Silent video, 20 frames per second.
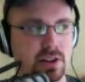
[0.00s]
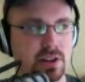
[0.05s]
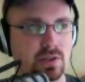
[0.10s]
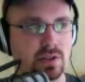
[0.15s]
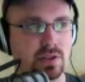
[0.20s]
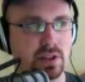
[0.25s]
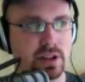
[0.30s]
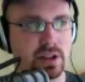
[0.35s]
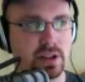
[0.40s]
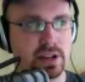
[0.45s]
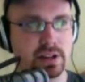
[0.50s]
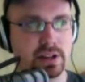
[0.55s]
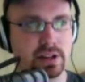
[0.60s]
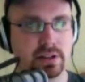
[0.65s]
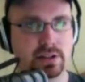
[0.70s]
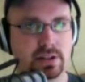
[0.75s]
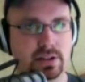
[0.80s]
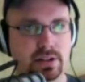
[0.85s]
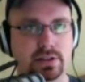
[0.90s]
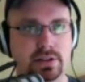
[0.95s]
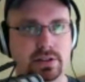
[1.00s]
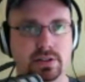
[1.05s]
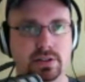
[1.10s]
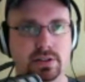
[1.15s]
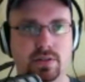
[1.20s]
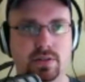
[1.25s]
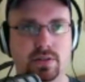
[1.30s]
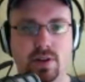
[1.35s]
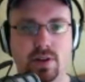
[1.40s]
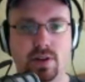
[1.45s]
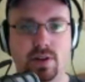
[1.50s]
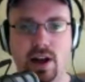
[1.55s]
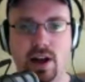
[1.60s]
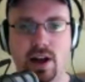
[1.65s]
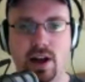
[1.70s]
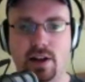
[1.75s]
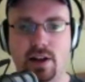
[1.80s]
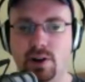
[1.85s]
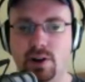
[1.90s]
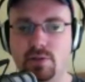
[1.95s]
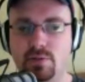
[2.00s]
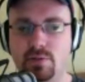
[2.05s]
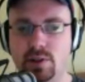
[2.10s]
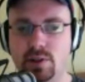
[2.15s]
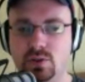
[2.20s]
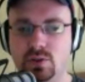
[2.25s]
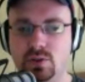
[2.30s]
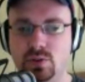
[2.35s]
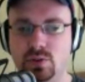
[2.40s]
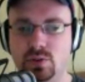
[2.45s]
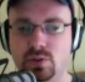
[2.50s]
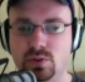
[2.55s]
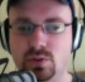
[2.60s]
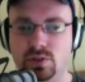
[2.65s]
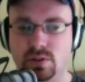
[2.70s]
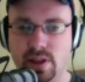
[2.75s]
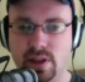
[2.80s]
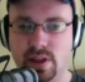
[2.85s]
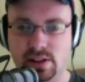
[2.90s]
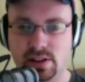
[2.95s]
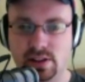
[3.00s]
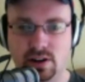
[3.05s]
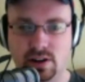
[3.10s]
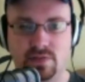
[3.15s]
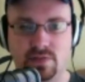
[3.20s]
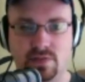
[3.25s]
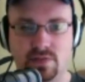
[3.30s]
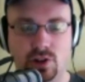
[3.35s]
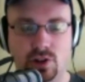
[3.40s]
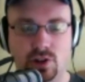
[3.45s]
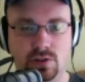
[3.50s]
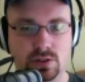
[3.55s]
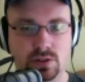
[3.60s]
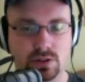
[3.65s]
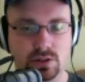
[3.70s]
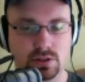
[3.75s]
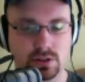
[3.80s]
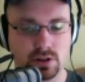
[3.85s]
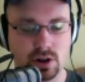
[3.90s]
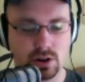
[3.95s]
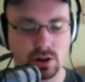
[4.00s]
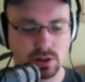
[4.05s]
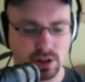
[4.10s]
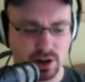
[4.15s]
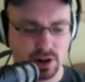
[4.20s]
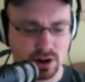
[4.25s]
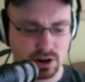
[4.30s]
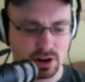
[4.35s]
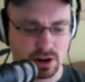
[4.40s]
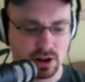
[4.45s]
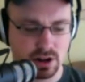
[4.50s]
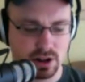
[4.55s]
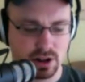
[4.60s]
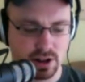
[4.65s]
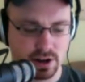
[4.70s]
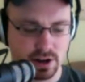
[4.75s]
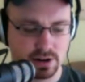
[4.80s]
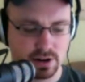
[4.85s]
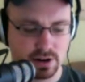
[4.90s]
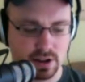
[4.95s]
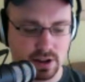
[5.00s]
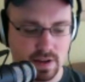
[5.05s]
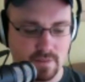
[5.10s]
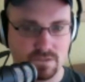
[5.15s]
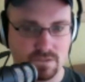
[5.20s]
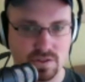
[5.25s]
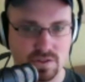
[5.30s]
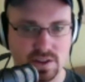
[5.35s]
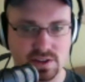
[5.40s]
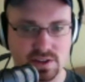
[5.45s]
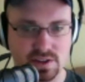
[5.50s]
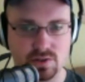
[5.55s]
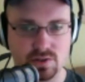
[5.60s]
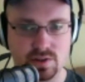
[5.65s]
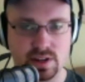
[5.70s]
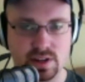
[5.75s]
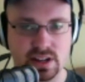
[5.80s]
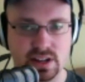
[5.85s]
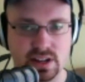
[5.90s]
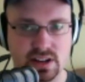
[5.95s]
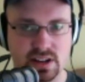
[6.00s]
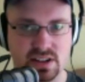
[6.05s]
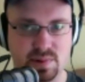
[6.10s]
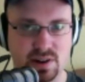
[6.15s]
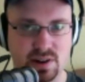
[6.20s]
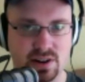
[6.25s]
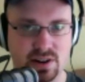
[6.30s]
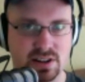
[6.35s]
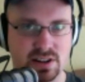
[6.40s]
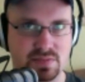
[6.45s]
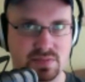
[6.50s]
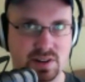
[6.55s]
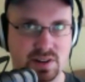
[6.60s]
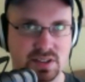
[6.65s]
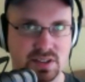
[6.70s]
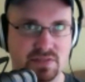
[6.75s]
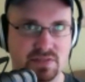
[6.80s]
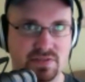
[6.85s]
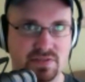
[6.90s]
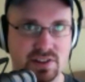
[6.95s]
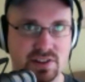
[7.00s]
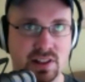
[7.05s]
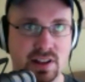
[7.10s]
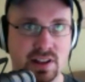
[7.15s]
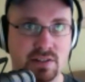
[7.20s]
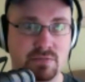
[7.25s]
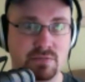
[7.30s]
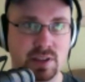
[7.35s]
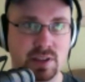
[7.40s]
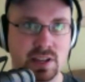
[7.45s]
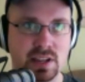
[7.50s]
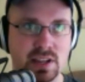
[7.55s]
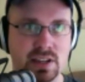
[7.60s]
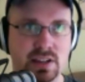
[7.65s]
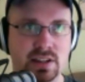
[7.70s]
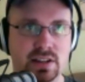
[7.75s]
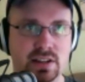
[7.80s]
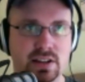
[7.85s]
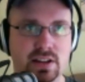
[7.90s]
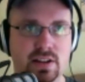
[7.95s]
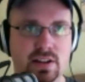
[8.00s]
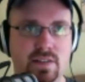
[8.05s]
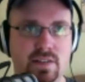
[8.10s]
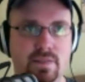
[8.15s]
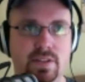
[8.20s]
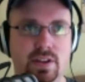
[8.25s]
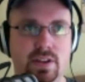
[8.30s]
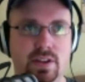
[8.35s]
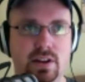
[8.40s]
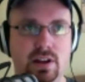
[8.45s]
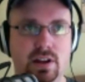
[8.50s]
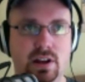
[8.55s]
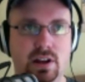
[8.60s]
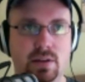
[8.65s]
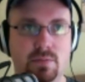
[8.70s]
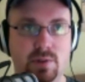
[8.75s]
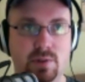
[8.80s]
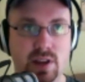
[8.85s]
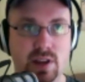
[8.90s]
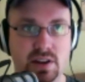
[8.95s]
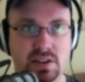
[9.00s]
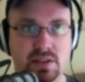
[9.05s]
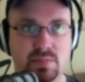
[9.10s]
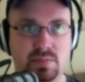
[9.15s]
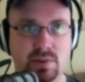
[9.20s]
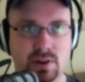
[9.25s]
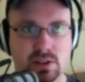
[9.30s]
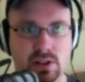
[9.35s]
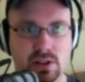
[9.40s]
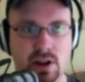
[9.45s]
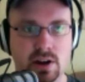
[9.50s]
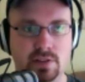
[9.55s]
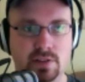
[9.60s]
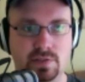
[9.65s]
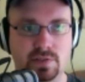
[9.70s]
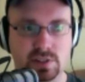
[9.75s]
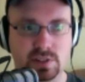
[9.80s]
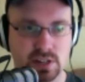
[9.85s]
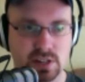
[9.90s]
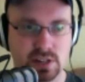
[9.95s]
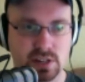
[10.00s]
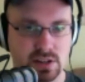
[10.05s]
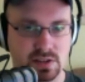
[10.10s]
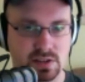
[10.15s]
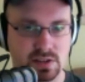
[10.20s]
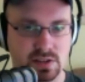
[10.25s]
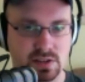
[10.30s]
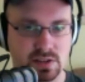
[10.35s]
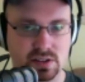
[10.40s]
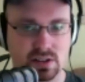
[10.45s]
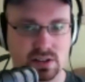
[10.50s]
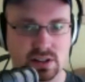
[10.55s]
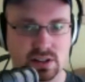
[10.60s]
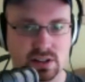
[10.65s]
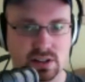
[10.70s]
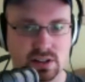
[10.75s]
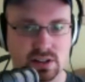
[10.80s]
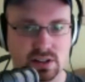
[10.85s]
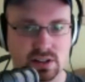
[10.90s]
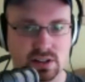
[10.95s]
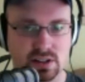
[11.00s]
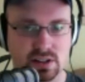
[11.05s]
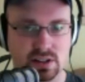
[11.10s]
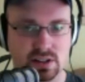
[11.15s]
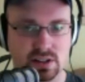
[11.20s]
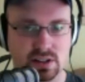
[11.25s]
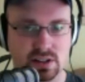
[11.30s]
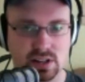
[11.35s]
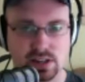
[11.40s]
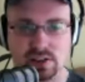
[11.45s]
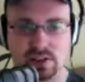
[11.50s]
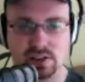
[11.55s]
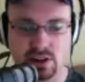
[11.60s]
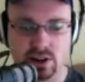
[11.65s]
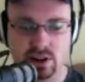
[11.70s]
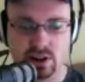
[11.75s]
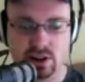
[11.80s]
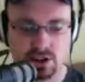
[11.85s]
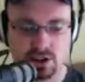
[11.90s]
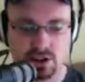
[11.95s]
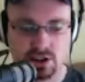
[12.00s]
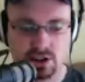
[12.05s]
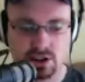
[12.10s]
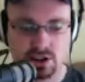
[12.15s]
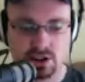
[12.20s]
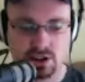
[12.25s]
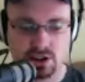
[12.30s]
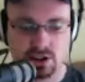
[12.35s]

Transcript: how do you think? What do we do to make Laravel or Laracon this unique experience? Because I feel like we actually put a lot of attention to detail into Laracon